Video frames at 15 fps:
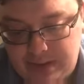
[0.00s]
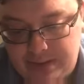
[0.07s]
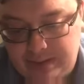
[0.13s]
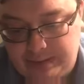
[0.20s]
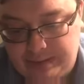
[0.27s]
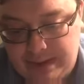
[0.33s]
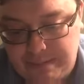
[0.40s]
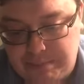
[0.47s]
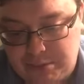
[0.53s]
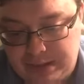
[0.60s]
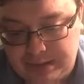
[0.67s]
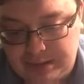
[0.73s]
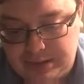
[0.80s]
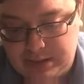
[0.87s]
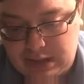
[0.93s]
temple
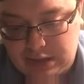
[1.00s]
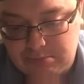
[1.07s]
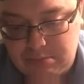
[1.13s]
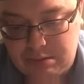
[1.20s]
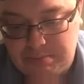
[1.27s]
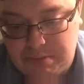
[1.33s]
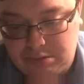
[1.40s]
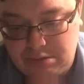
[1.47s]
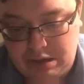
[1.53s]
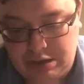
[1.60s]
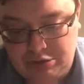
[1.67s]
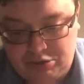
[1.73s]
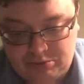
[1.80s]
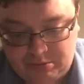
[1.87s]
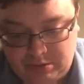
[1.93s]
that Solomon built in
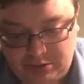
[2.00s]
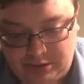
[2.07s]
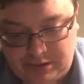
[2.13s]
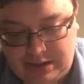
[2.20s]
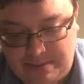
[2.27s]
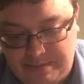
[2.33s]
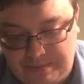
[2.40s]
Jerusalem.